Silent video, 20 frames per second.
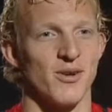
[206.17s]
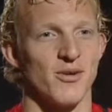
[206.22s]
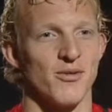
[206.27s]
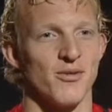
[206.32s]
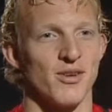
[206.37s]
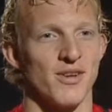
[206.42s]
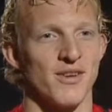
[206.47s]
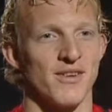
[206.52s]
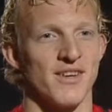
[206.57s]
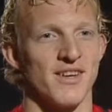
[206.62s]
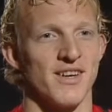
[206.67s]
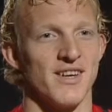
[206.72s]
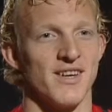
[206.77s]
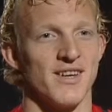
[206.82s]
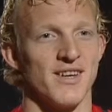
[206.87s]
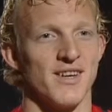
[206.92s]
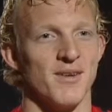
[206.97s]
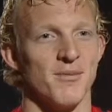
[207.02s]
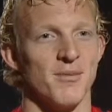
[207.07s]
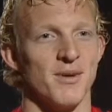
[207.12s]
felt
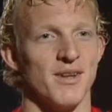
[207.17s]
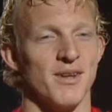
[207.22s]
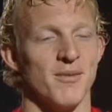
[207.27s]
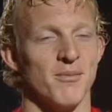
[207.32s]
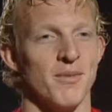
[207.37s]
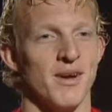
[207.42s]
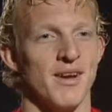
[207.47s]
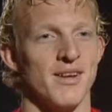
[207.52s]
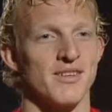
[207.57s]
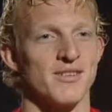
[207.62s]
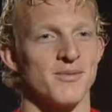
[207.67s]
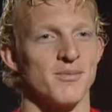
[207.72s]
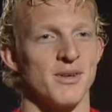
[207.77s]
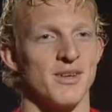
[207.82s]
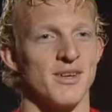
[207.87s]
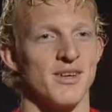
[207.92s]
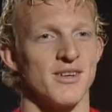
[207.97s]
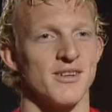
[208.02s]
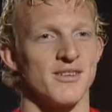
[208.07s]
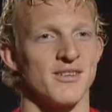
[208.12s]
a bit embarrassed
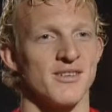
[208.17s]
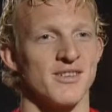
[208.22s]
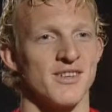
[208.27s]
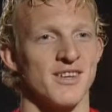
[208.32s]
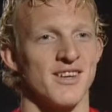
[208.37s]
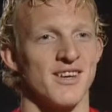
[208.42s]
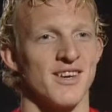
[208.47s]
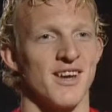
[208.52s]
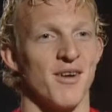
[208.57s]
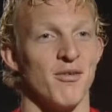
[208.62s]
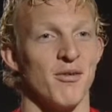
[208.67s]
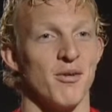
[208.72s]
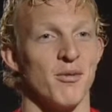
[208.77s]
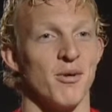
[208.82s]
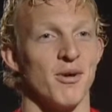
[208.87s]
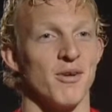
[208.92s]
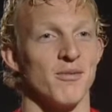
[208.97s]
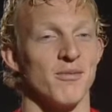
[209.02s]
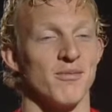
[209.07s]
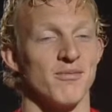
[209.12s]
because
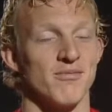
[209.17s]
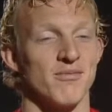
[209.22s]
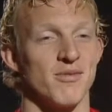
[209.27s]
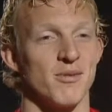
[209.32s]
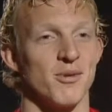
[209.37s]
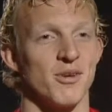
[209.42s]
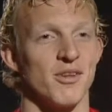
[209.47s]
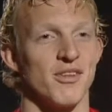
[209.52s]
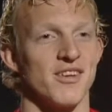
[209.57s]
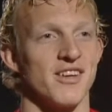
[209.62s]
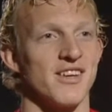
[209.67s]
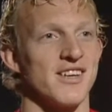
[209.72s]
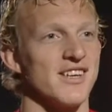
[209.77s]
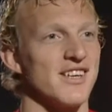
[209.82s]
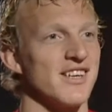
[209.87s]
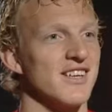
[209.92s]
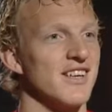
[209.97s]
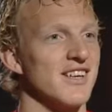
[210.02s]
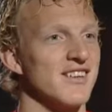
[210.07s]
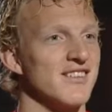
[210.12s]
everyone was
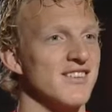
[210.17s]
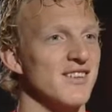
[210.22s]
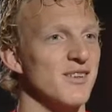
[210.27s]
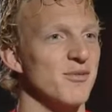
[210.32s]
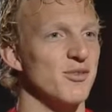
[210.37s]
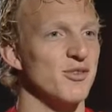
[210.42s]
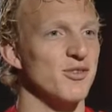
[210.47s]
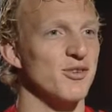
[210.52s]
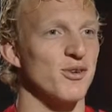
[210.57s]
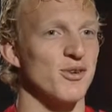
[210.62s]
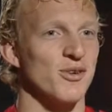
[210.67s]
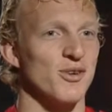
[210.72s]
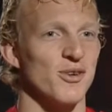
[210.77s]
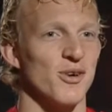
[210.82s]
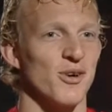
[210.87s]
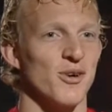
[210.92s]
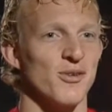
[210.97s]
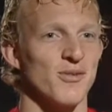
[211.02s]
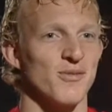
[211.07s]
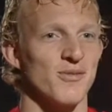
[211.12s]
thinking that Stevie scored a
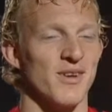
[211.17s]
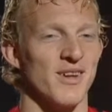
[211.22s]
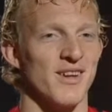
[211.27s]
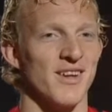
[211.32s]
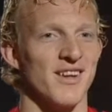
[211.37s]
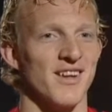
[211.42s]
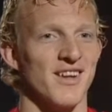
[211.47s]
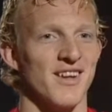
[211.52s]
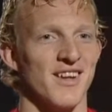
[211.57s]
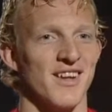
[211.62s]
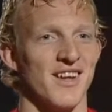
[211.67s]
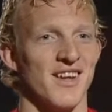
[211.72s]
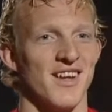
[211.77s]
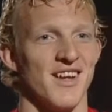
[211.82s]
goal, and